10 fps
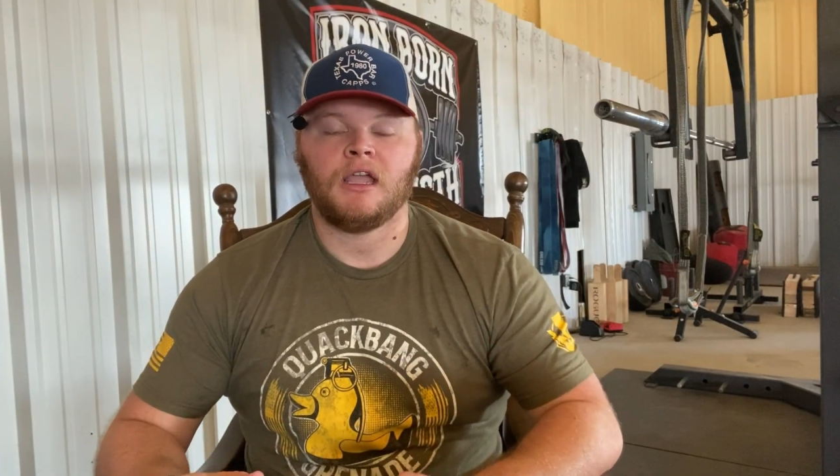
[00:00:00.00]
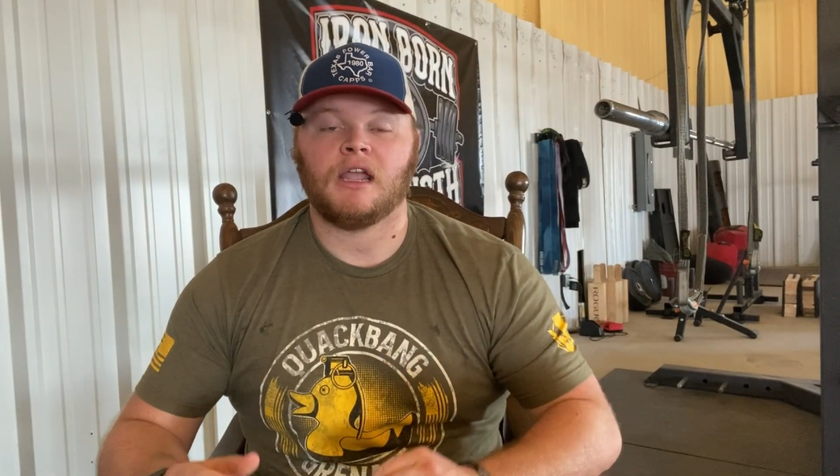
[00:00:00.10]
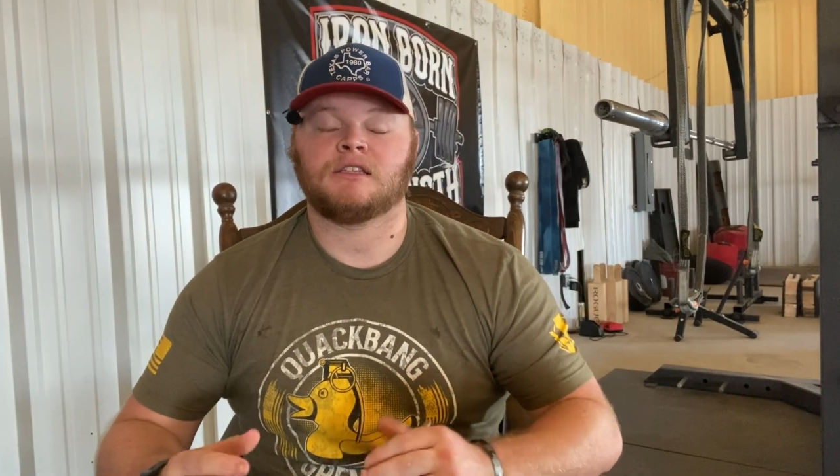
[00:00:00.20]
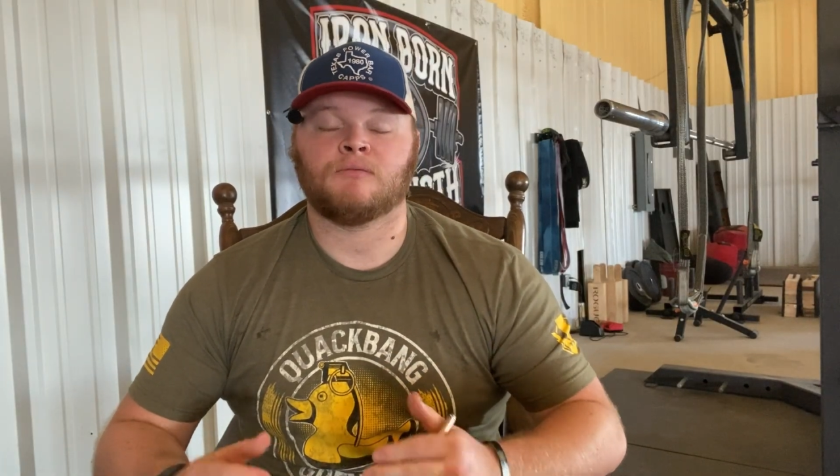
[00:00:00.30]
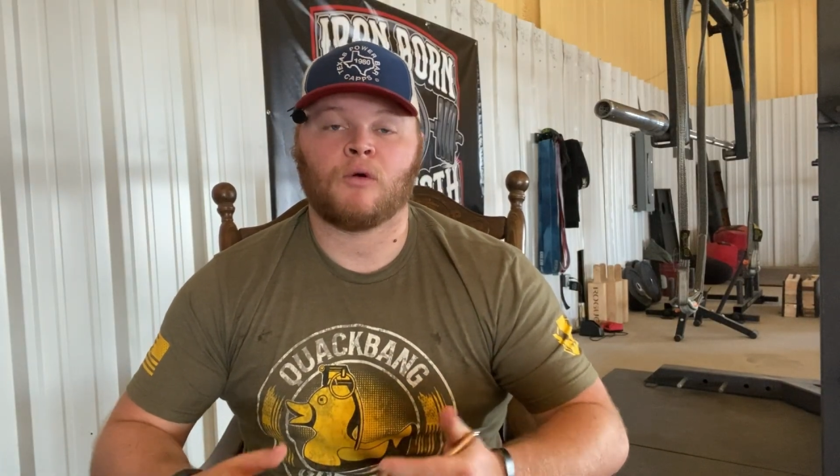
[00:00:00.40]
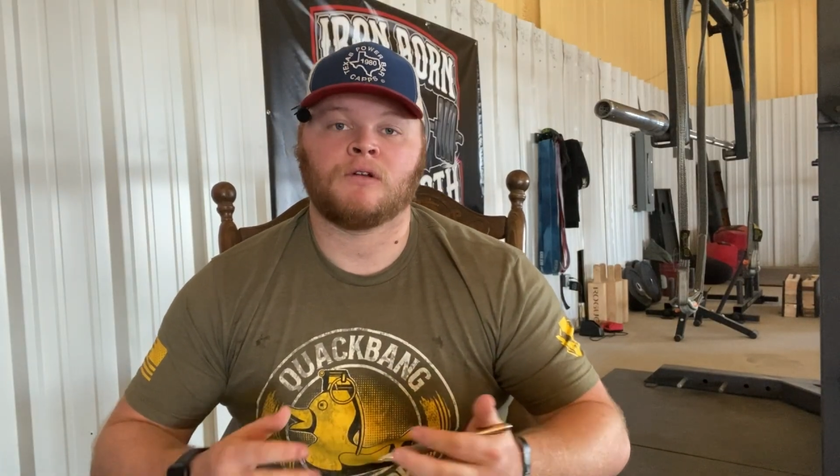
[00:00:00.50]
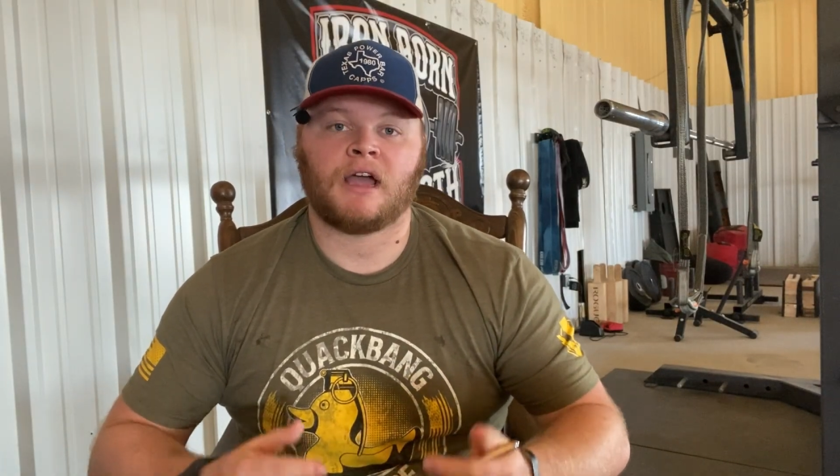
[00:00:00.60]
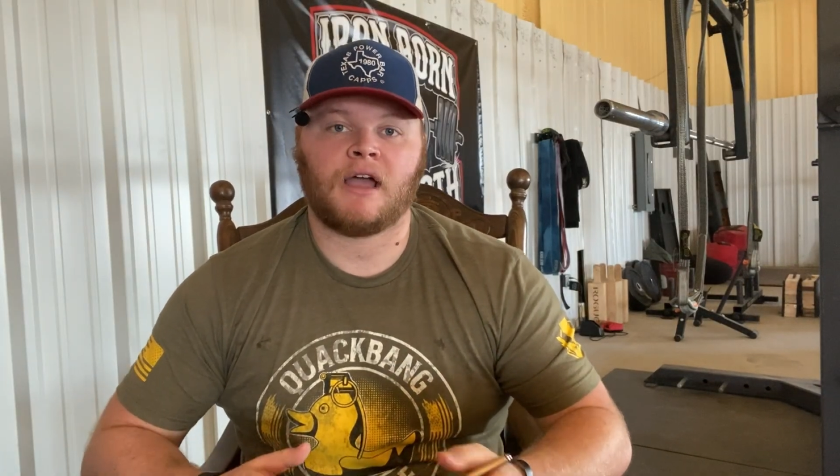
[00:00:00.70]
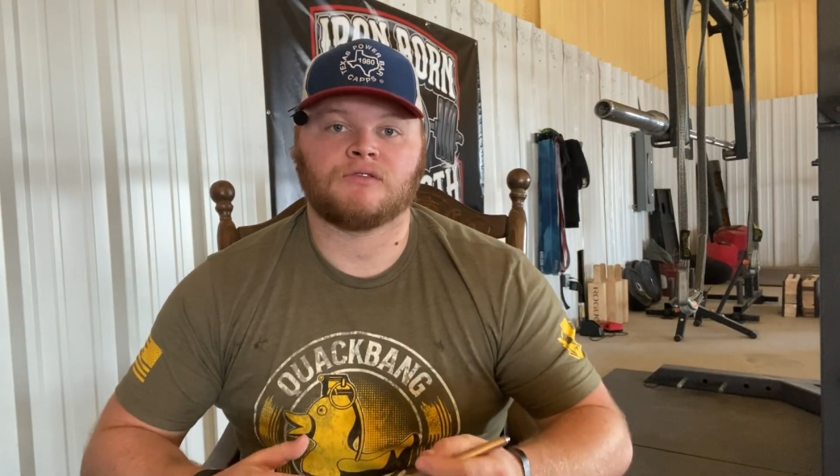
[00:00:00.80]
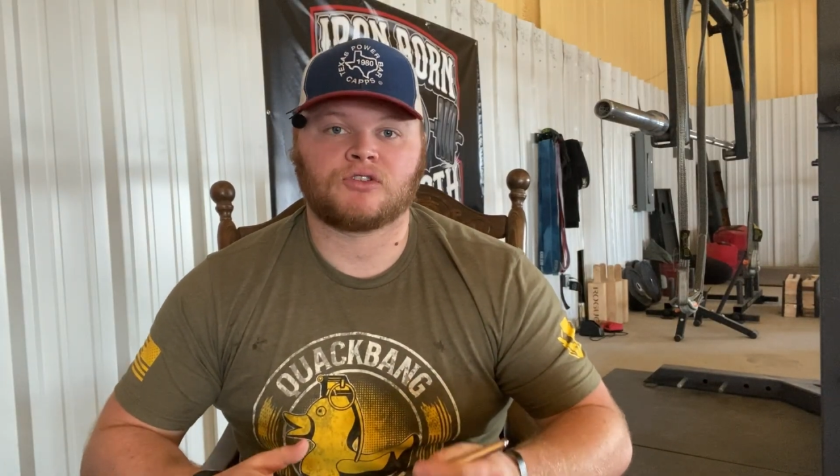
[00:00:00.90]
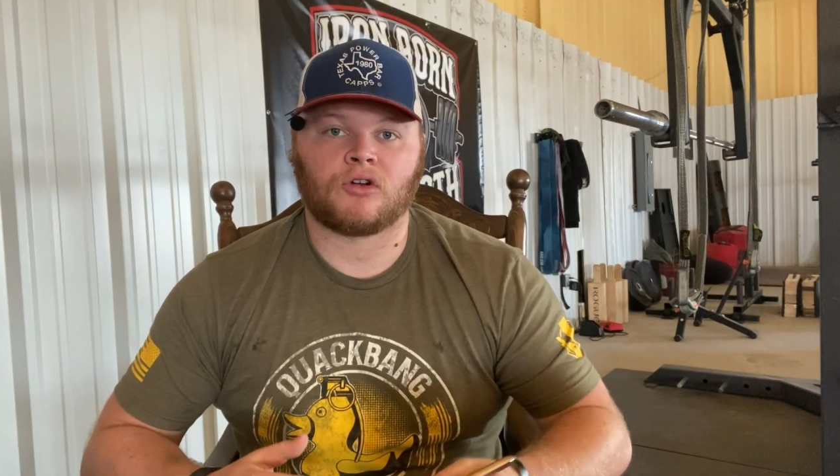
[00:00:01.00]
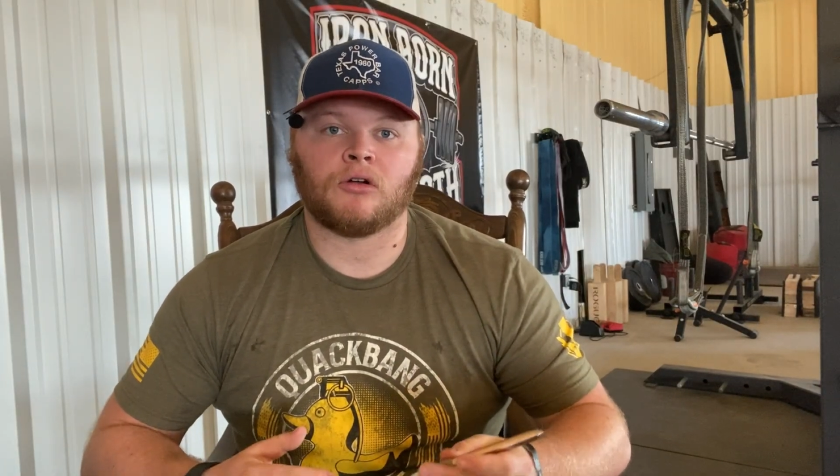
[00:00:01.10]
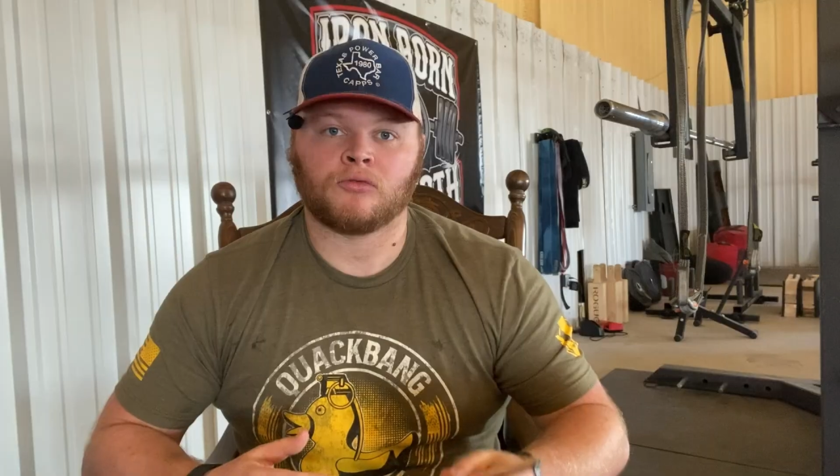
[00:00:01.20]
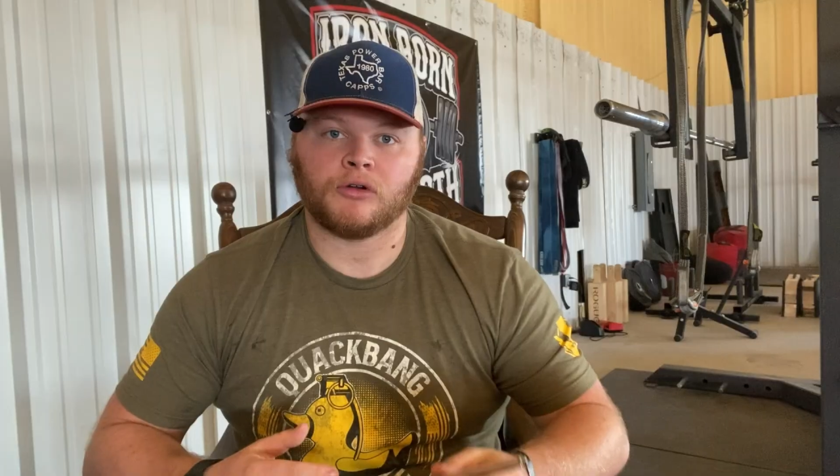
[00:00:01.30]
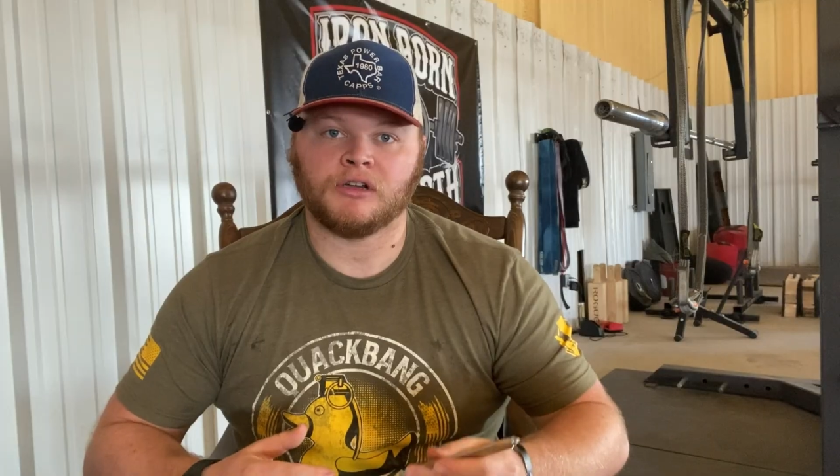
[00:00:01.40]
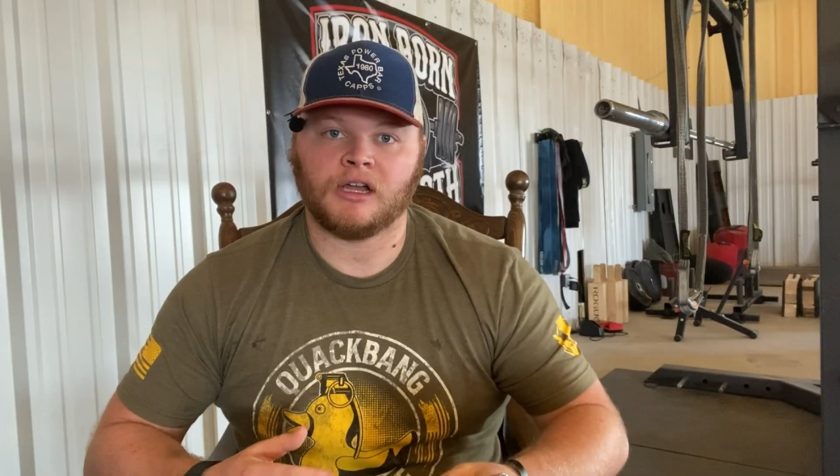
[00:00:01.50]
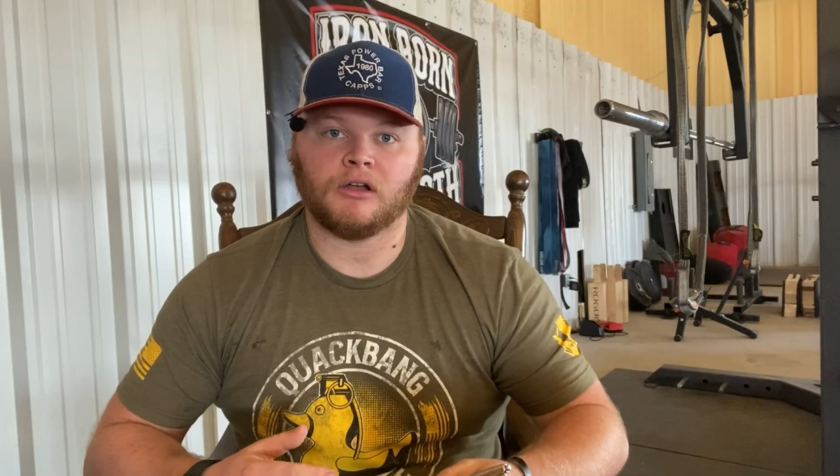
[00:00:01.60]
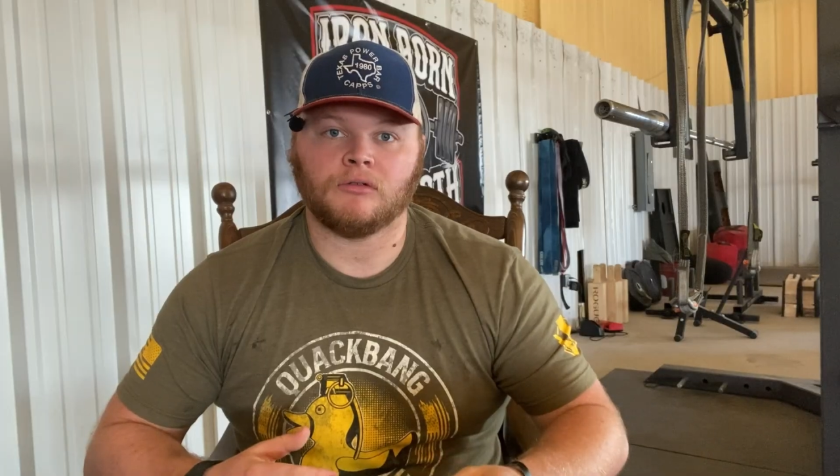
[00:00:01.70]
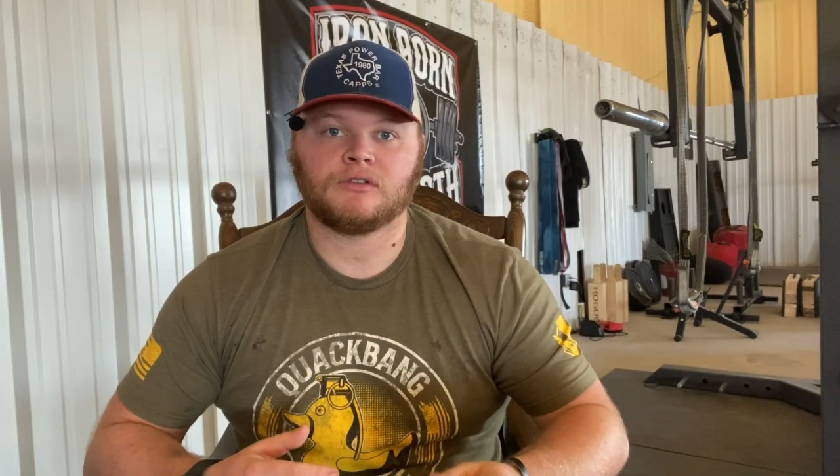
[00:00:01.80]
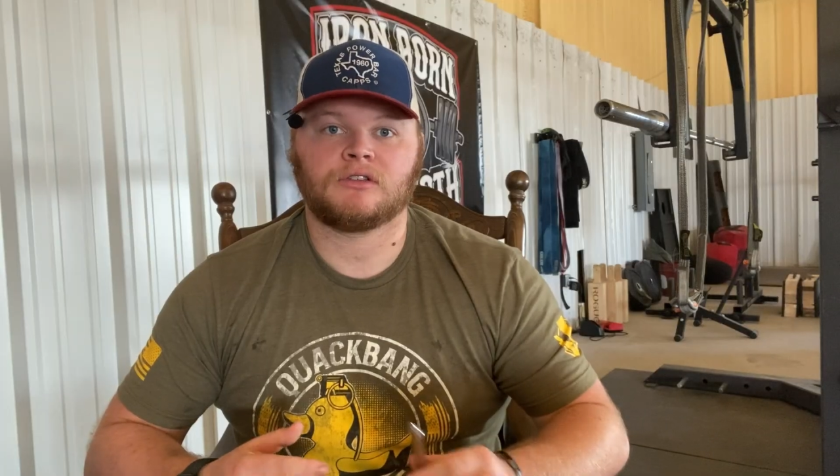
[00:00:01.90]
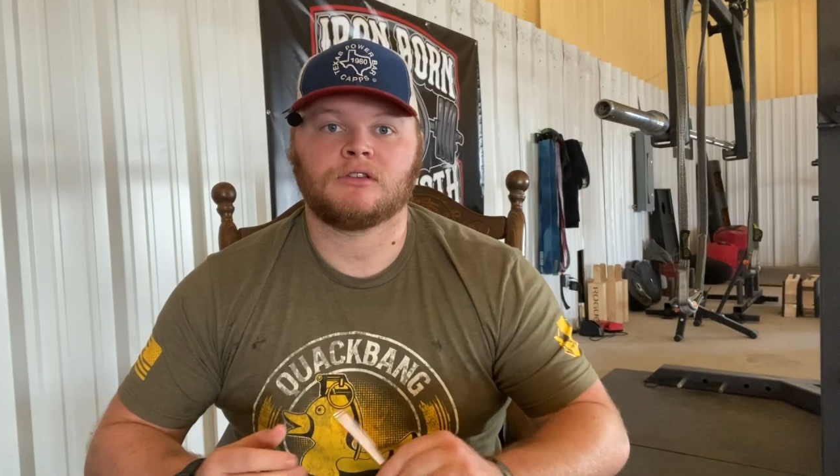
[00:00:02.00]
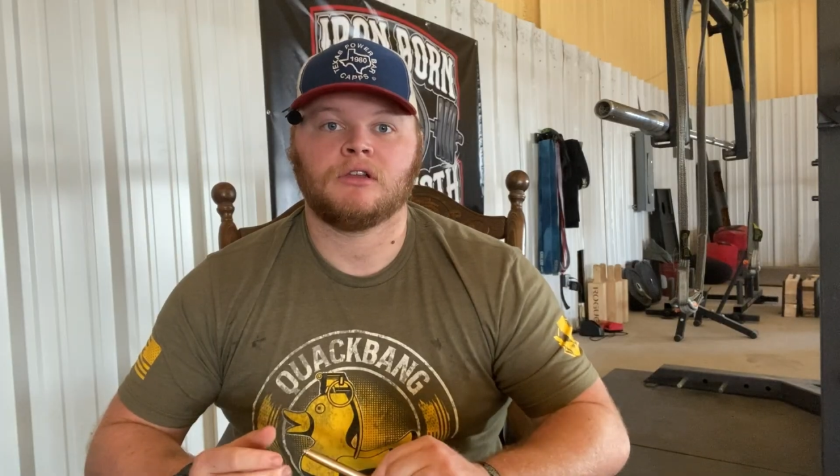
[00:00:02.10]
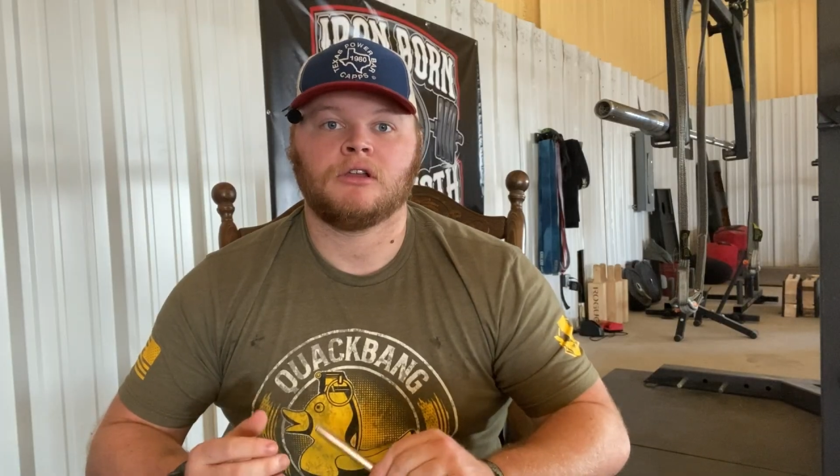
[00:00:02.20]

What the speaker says: It's important to have strong rear delts